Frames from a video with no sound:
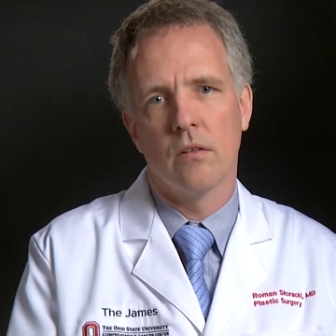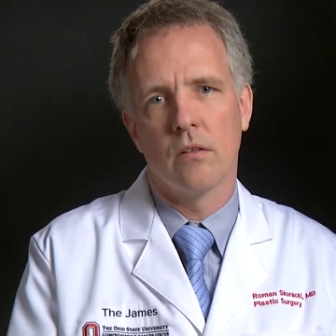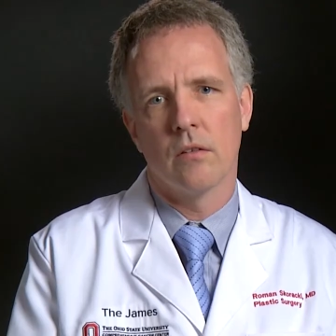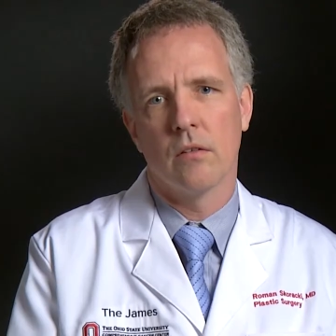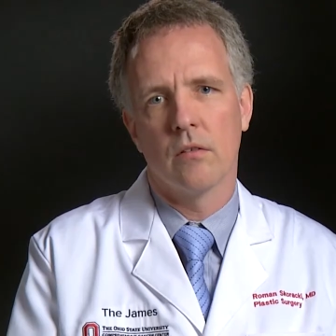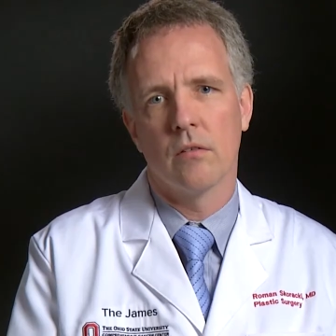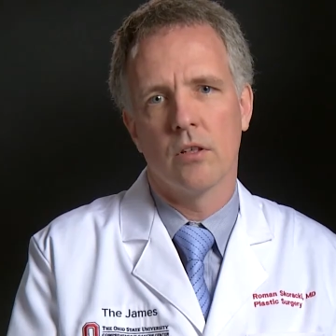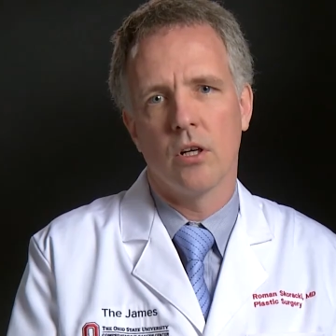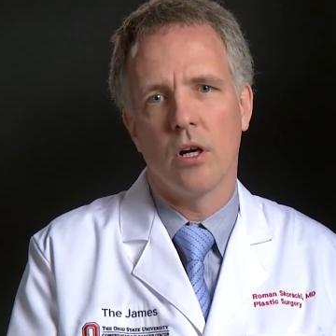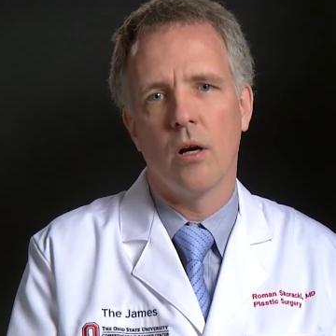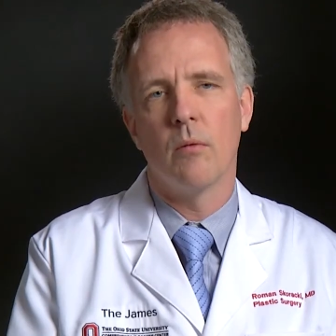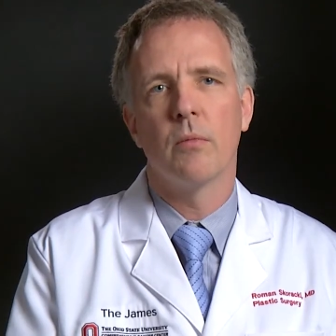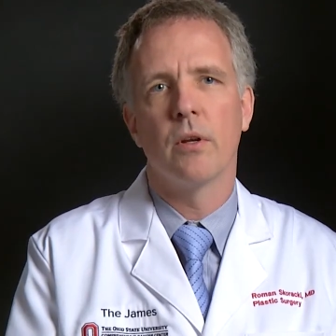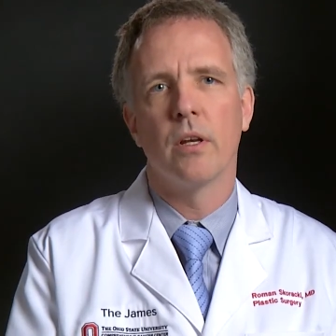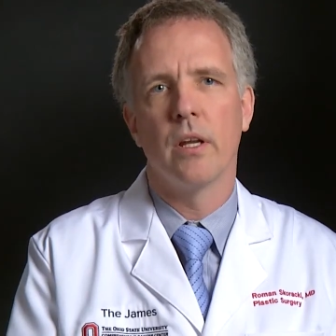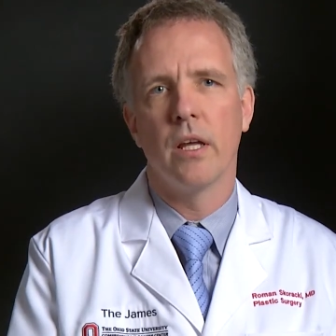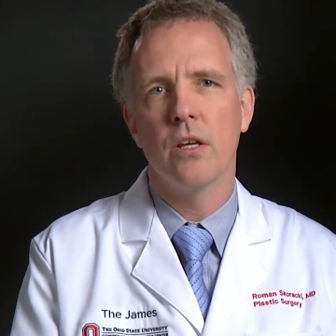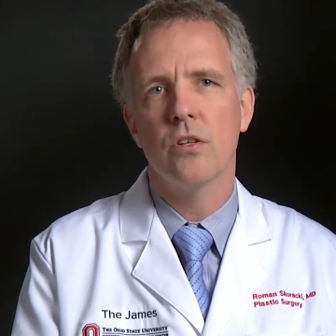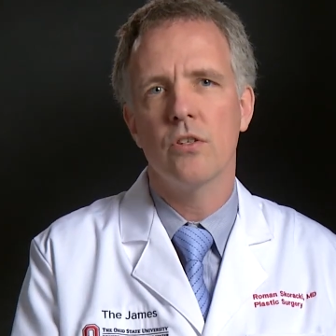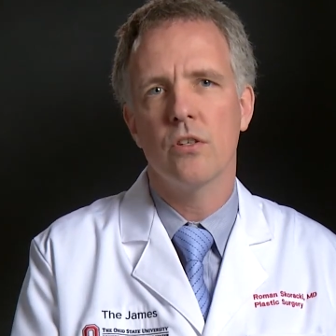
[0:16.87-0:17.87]
the
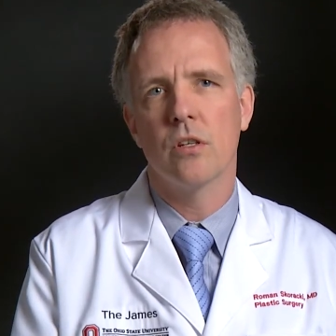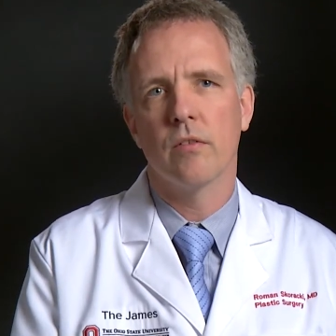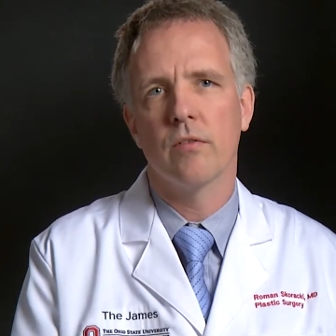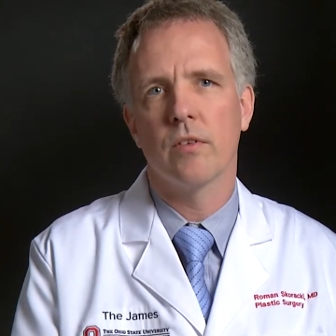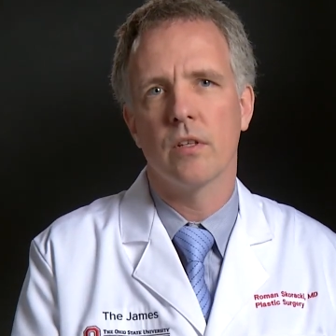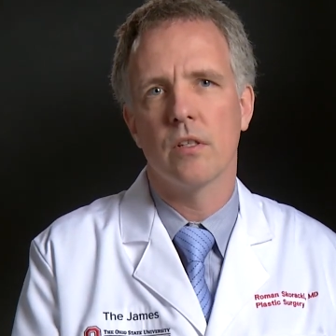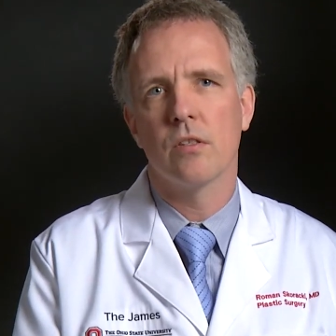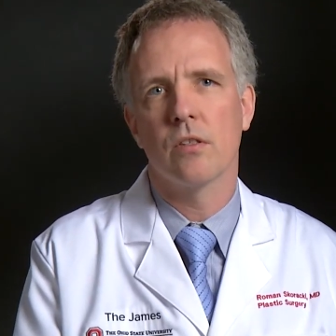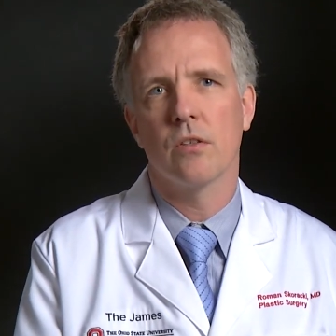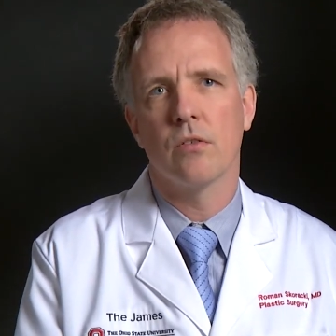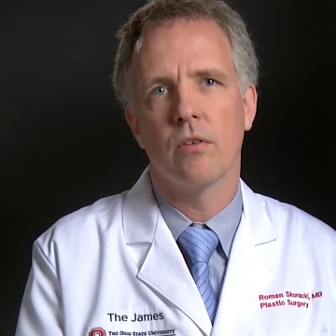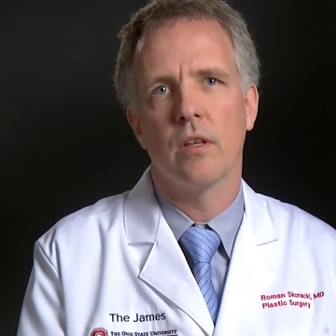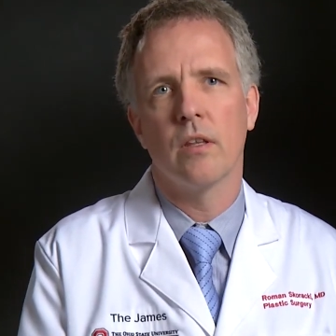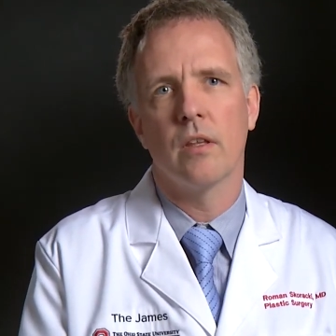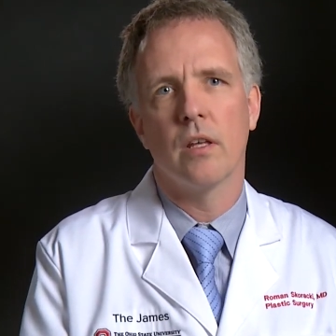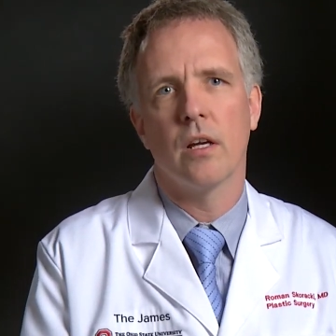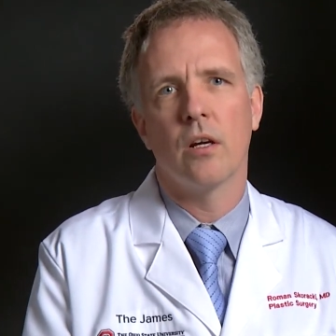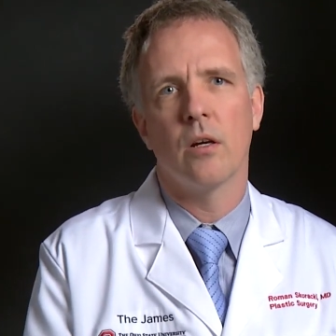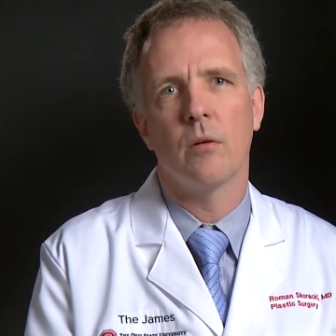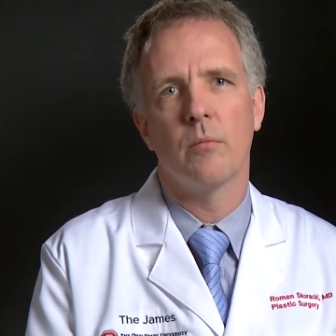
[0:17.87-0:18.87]
combination of these three
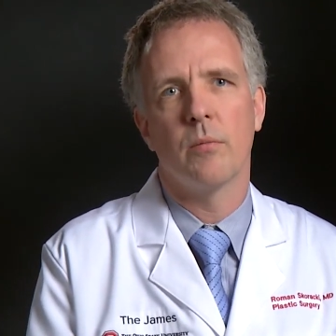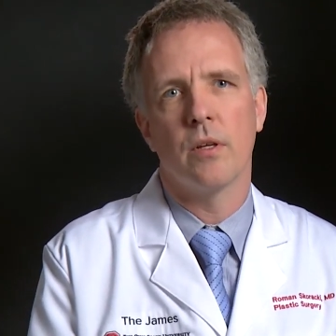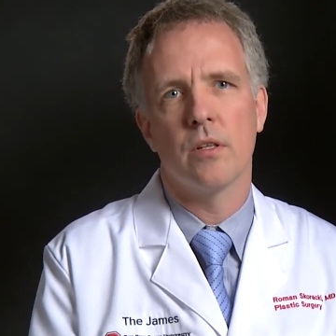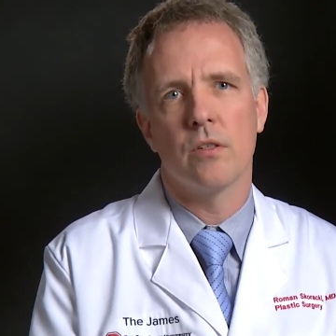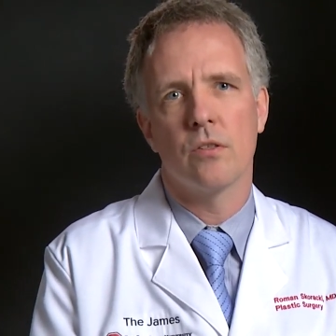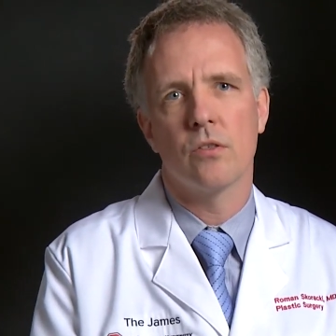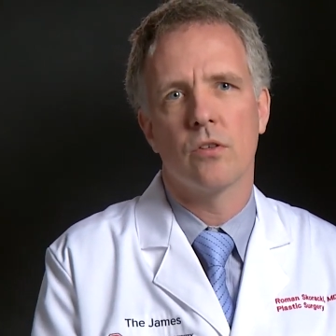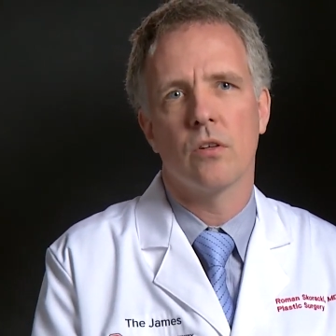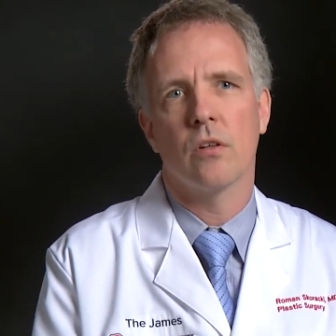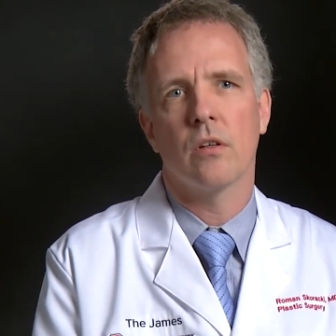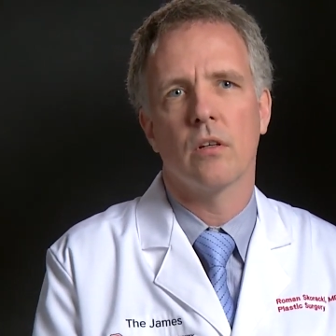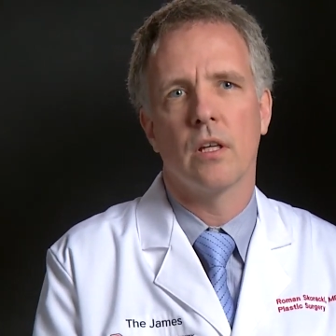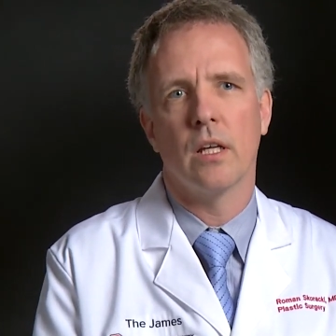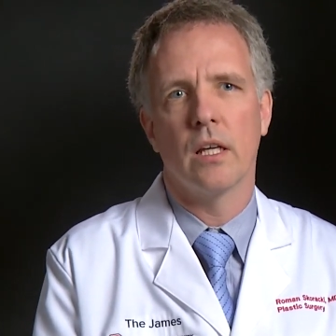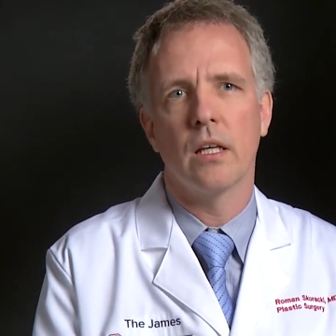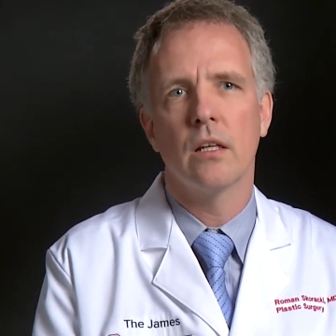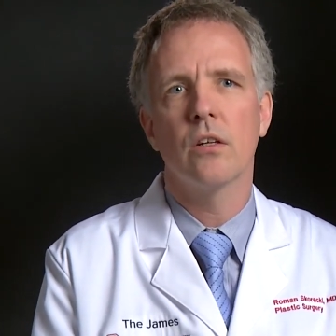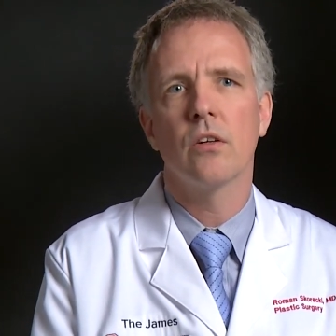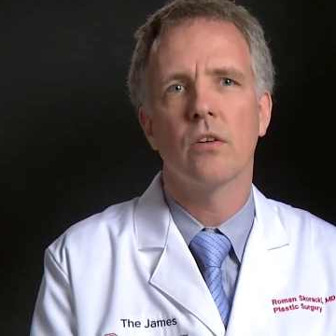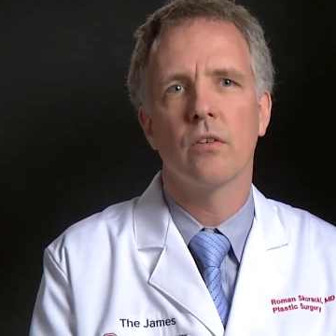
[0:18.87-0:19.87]
therapies
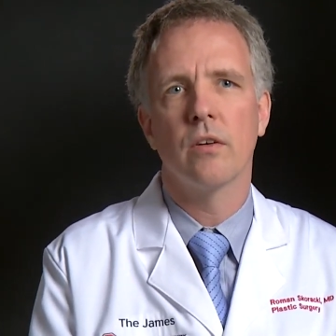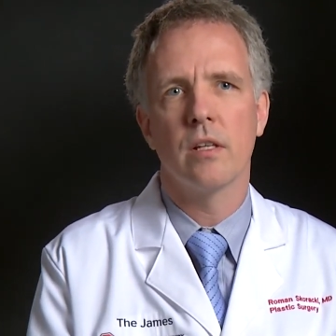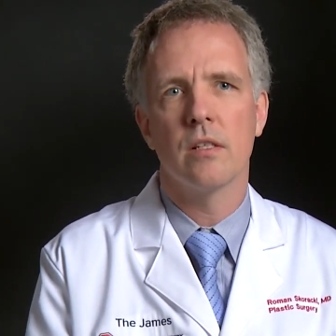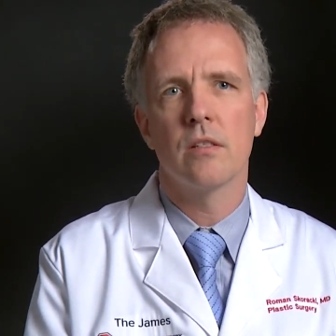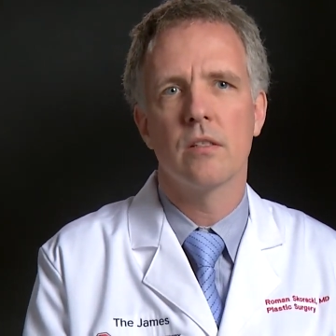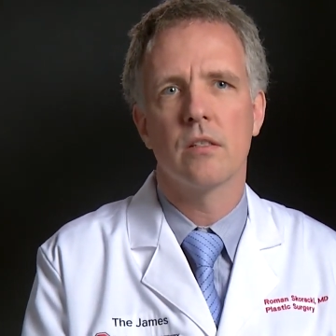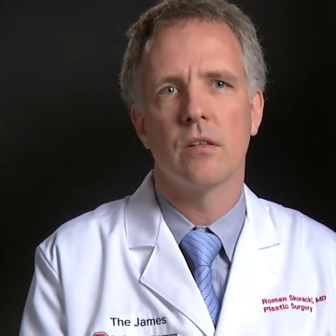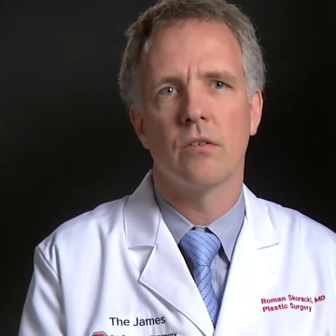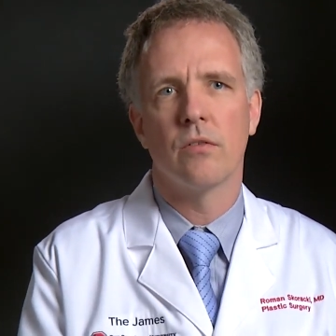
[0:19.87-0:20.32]
certainly increase